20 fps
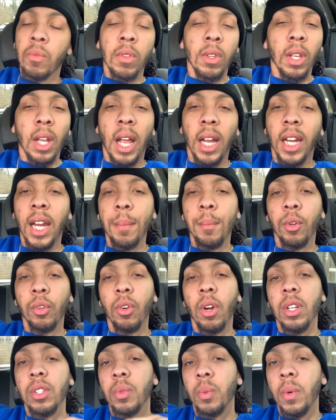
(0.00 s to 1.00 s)
I came
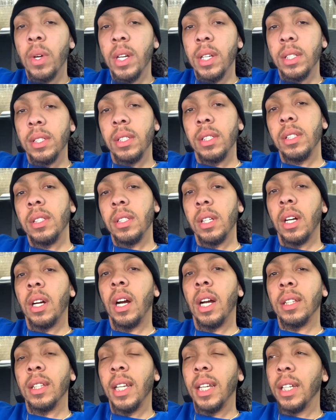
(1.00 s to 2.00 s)
across one. Uh,
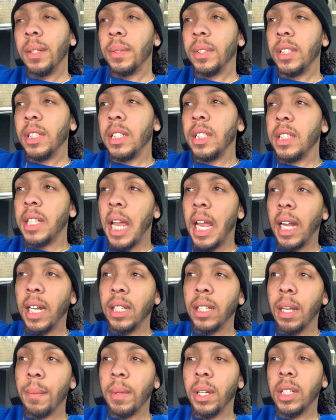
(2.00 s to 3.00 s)
I think it was DJ
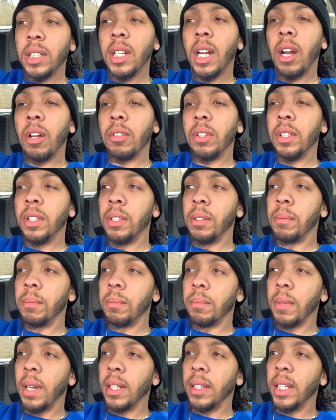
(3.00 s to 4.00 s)
Academic. Shout out to
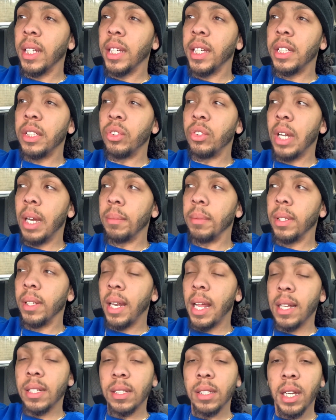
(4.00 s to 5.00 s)
him. I think he dropped it
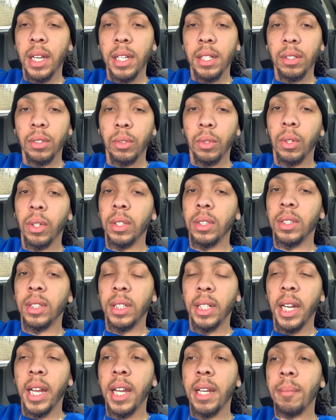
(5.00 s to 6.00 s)
last night or
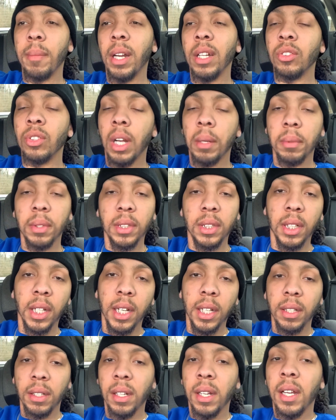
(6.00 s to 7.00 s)
today. He might have dropped it
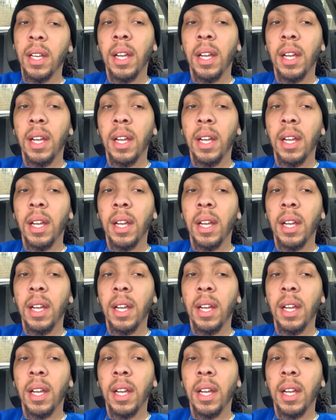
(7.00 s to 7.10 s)
today.